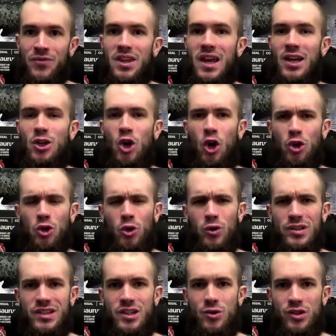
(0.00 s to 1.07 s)
an ongoing
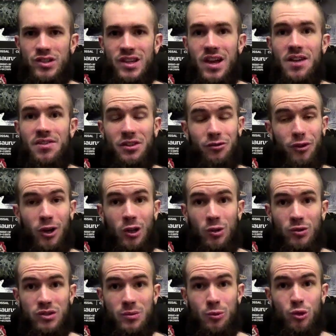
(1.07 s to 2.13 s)
series that follows
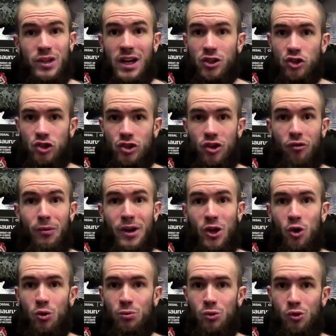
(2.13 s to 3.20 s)
the production of my
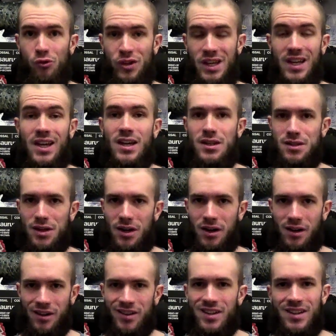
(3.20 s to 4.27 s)
own movie
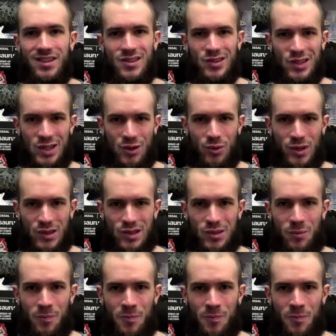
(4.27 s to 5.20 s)
Dark Secrets.